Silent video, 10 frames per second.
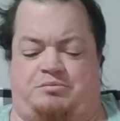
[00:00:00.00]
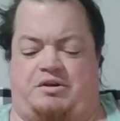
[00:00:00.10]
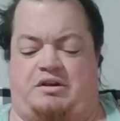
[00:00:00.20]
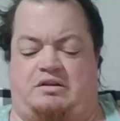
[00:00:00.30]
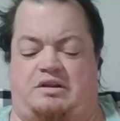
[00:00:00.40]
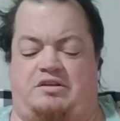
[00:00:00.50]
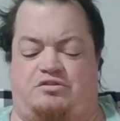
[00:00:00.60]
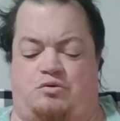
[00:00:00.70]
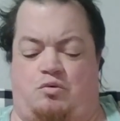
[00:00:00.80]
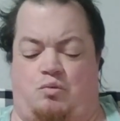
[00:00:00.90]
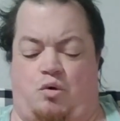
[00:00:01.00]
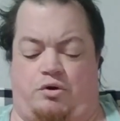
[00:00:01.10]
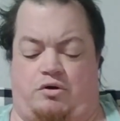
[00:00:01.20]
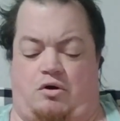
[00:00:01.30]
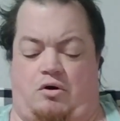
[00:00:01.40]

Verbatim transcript: but at least work